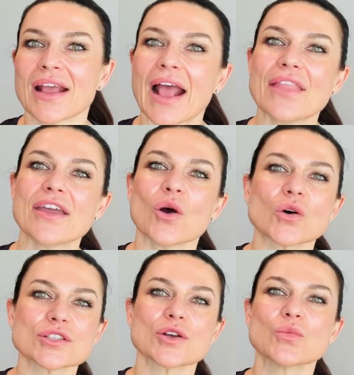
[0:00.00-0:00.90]
And there
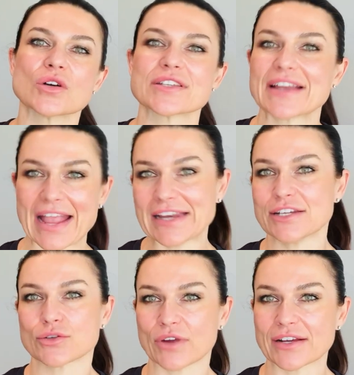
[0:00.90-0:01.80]
also wasn't
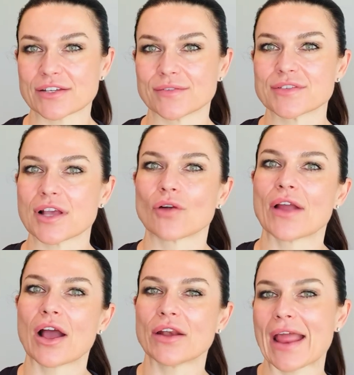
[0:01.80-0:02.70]
any directives
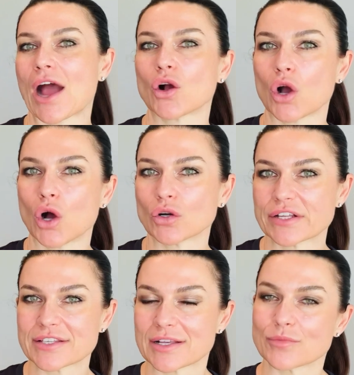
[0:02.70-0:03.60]
around alcohol
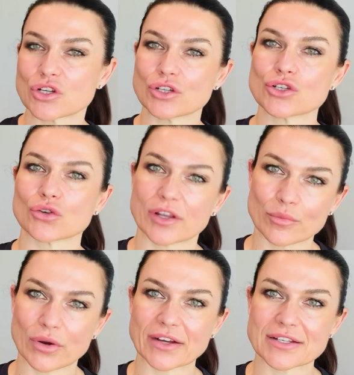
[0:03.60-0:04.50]
consumption during
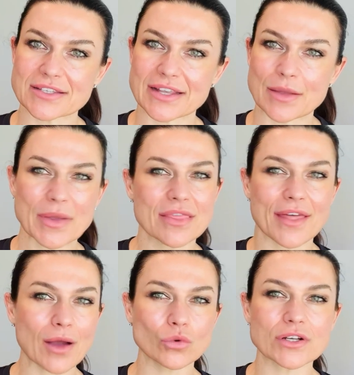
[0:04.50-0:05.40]
pregnancy. I mean,
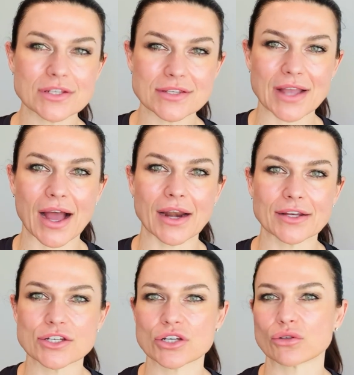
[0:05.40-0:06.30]
that wouldn't start
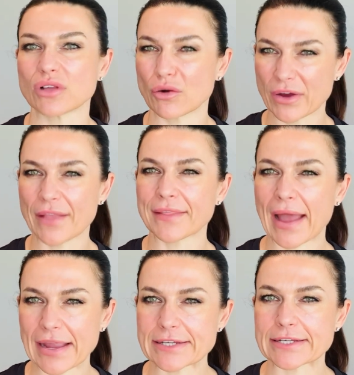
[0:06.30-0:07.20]
until around the
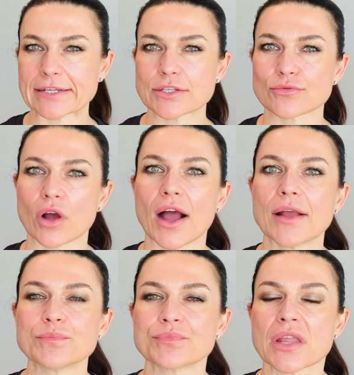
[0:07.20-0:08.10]
80s, right?
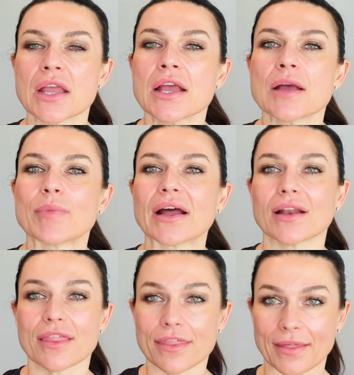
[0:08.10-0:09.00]
But
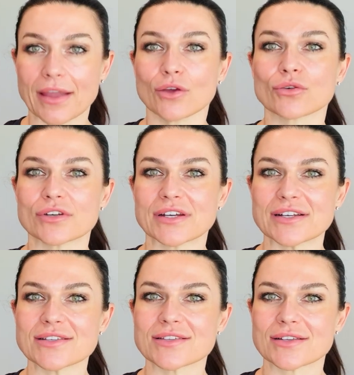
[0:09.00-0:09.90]
thank
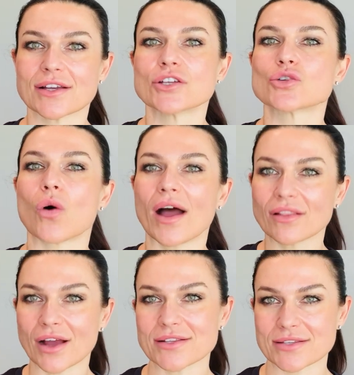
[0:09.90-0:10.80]
goodness,
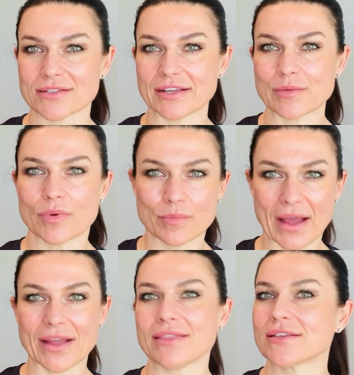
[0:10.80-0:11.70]
twilight sleep
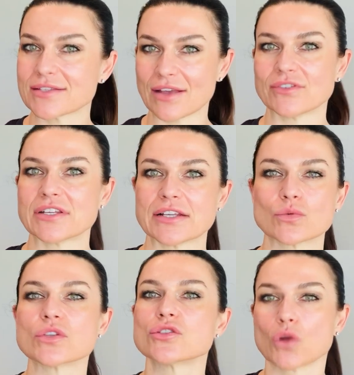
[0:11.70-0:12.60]
back in the
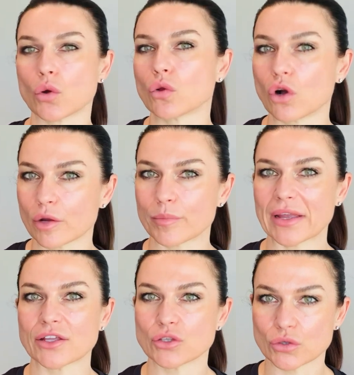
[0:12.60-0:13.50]
70s was no longer
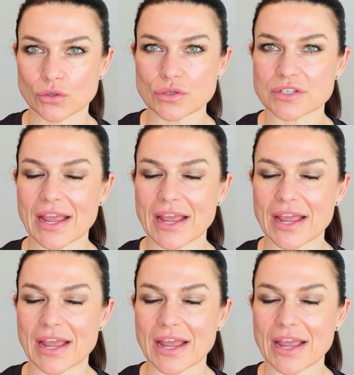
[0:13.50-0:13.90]
being used.